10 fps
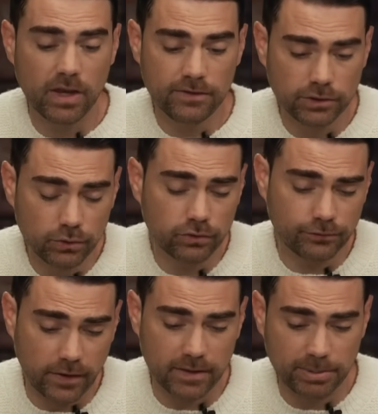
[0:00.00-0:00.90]
Their user
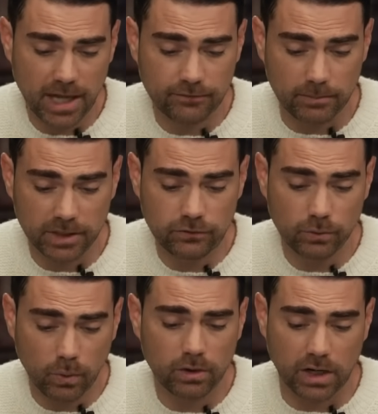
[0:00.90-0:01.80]
friendly platform lets you
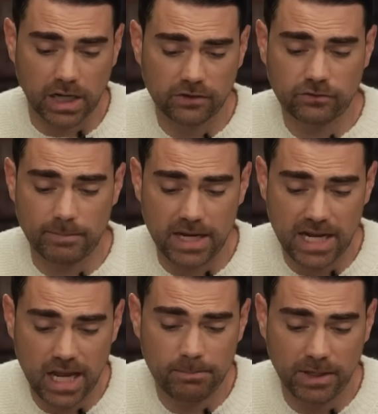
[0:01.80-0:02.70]
order a custom made
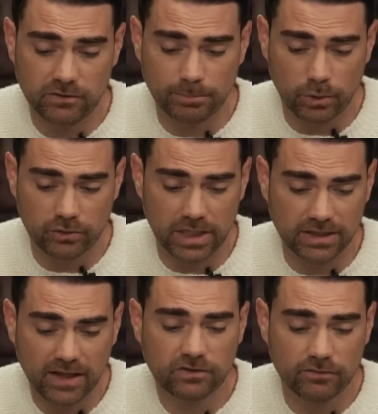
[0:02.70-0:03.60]
hand painted portrait in
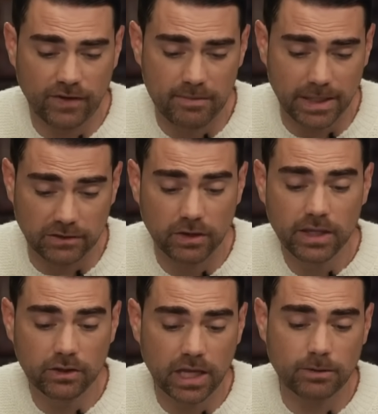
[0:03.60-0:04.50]
less than five minutes.
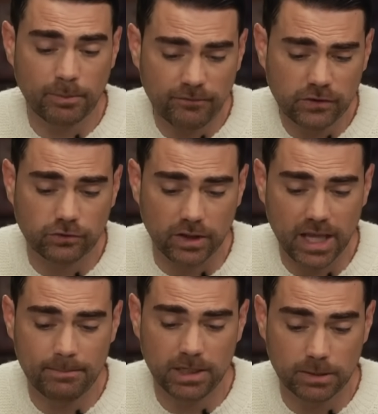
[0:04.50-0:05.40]
You'll get your professional
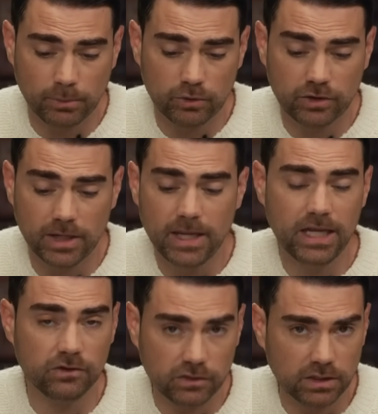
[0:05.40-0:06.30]
hand painted portrait
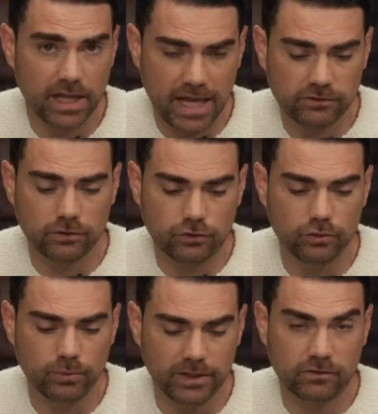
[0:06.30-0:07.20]
in as little as
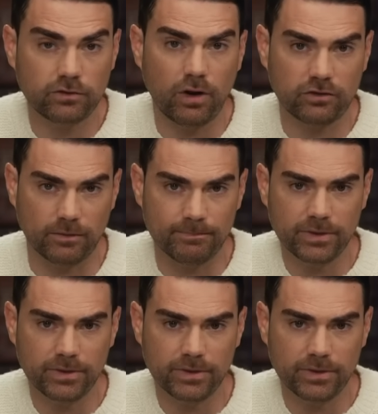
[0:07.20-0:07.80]
two weeks. It's awesome.